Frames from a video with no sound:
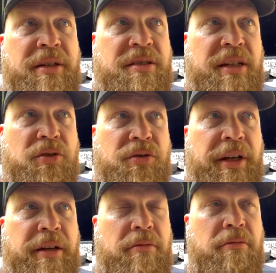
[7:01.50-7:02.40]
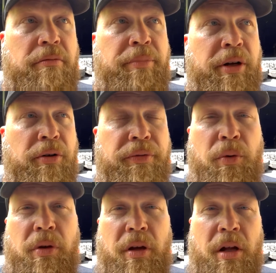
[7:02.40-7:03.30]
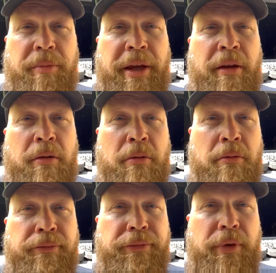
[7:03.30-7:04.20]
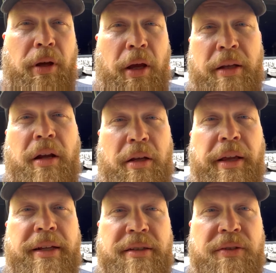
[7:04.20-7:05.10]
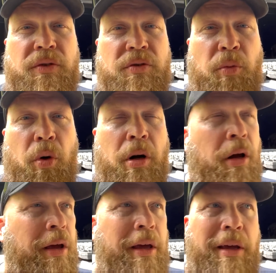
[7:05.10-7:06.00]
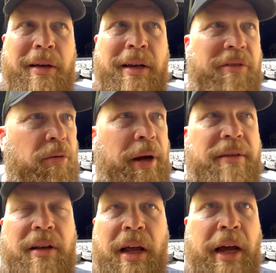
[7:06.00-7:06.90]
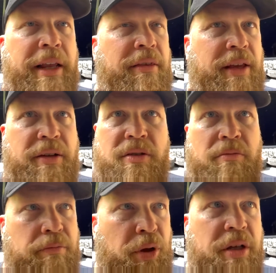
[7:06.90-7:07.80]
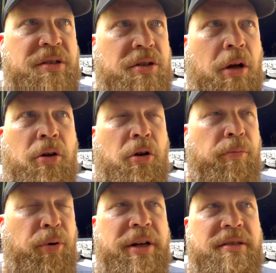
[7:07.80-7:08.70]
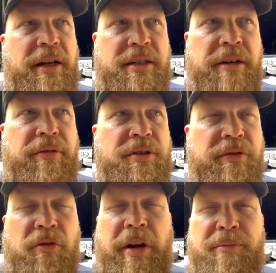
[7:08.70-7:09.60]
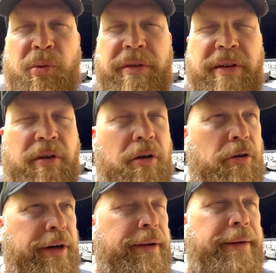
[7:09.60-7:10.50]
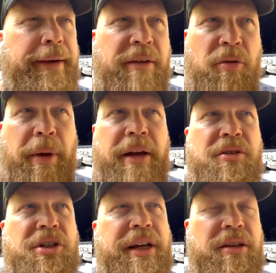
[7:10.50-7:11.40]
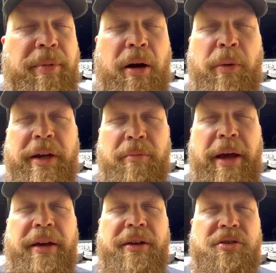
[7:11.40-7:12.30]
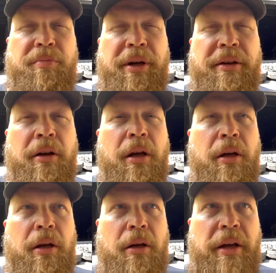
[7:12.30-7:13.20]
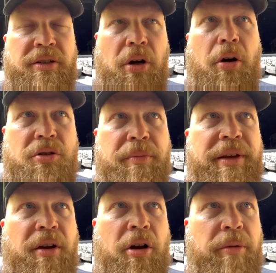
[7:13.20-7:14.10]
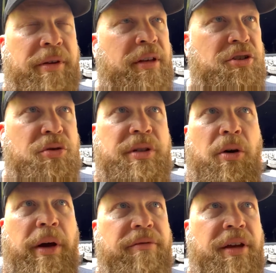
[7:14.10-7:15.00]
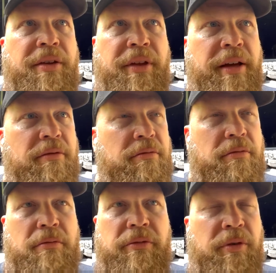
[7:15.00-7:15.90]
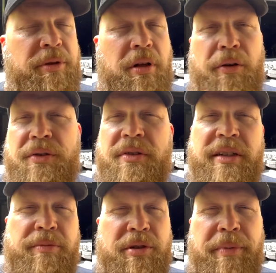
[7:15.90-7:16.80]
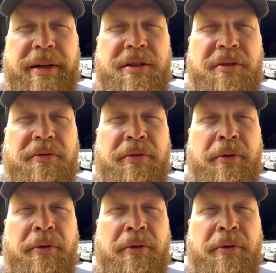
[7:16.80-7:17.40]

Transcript: diesels get better fuel economy, and I like diesels more, never mind the $9,000+ price tag difference for a Ram 2500. Never mind that you can get the Power Wagon package, but it's hard to make the argument unless you tow heavy that from a dollars and cents perspective,